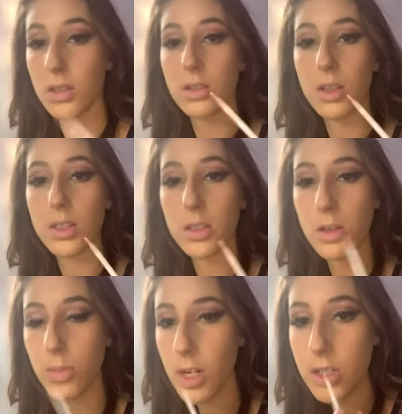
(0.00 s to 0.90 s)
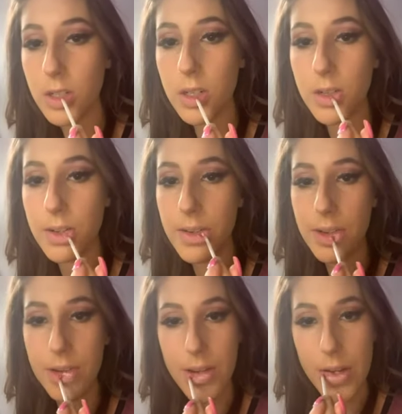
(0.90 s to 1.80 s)
Nice little brush.
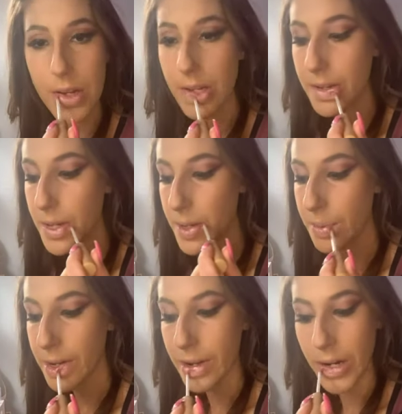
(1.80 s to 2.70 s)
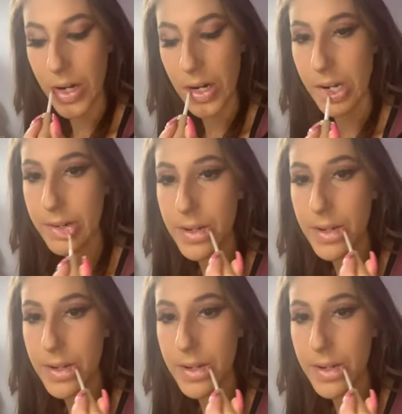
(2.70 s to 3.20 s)
Pack her on.